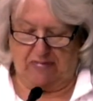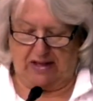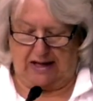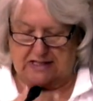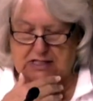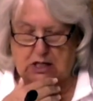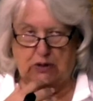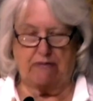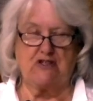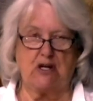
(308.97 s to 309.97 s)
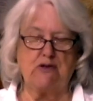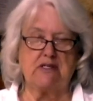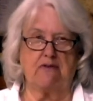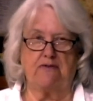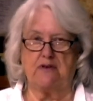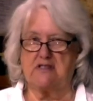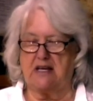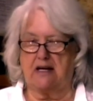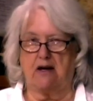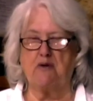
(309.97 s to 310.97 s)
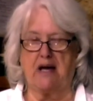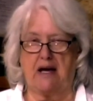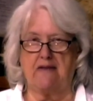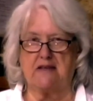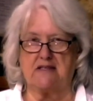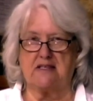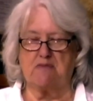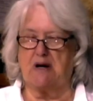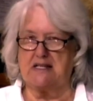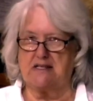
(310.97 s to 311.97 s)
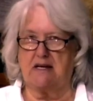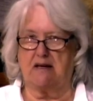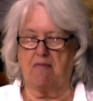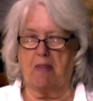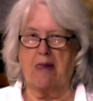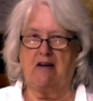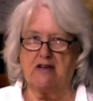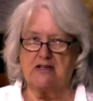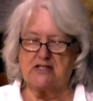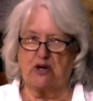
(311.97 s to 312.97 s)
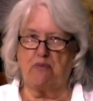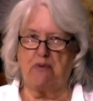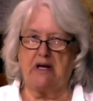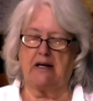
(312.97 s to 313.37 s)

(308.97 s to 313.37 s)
And so if Joseph said, okay, this is my son, so be it.